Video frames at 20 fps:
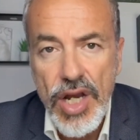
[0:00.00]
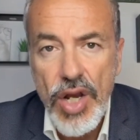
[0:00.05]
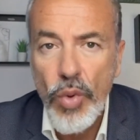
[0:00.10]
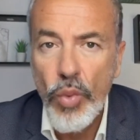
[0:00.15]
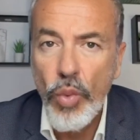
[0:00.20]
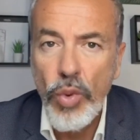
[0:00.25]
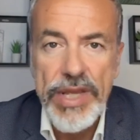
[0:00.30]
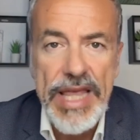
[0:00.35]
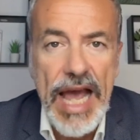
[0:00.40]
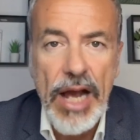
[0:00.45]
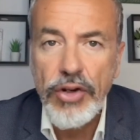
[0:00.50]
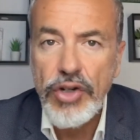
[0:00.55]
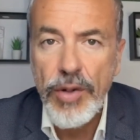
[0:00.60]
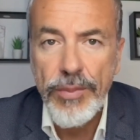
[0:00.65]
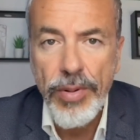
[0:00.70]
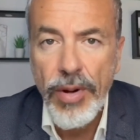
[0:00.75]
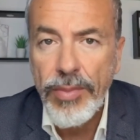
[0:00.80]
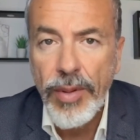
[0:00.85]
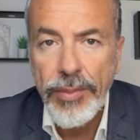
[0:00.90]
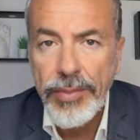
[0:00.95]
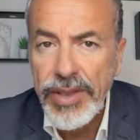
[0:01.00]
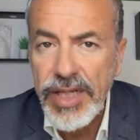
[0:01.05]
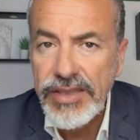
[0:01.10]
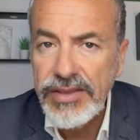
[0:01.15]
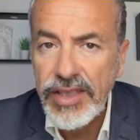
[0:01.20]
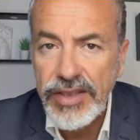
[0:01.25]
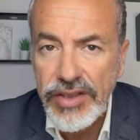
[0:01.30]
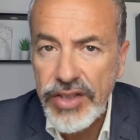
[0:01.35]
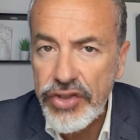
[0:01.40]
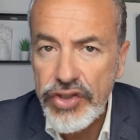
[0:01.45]
Without a
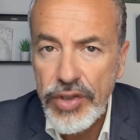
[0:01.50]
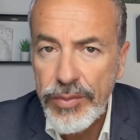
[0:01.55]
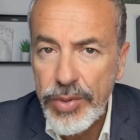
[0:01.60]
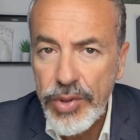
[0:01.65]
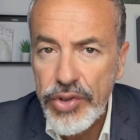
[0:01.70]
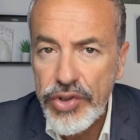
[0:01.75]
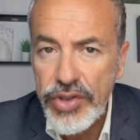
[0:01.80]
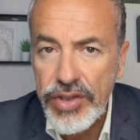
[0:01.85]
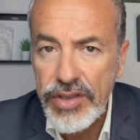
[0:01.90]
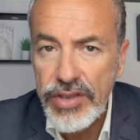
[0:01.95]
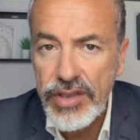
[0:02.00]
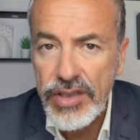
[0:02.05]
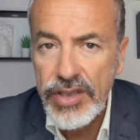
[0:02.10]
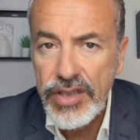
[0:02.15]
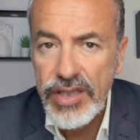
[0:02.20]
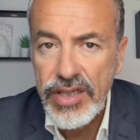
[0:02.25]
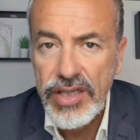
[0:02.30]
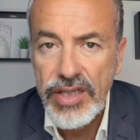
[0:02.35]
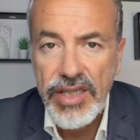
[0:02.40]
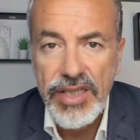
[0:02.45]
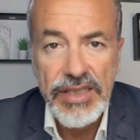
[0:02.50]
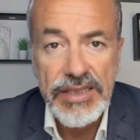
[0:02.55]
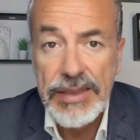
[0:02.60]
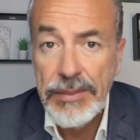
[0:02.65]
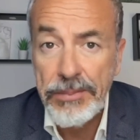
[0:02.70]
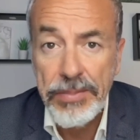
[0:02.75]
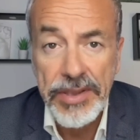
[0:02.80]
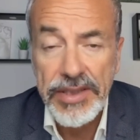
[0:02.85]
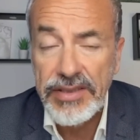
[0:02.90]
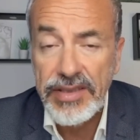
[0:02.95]
probability distribution, the
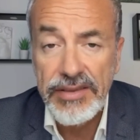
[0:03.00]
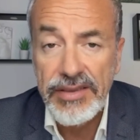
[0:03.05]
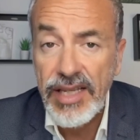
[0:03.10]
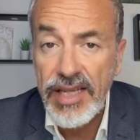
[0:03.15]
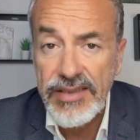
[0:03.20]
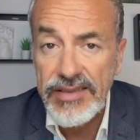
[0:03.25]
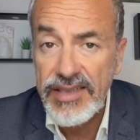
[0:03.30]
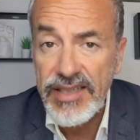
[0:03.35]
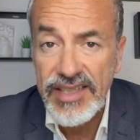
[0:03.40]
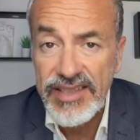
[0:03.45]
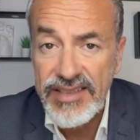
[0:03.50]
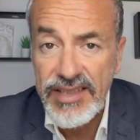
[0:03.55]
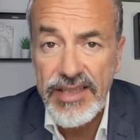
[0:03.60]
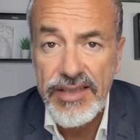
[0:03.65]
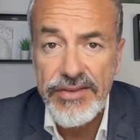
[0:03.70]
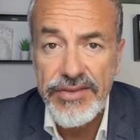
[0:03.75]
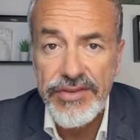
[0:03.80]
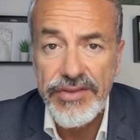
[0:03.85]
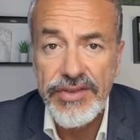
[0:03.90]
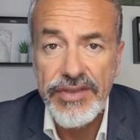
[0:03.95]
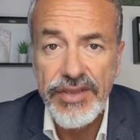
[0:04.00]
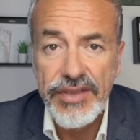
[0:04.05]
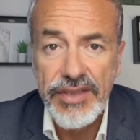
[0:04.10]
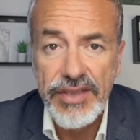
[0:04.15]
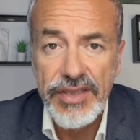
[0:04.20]
bit doesn't exist.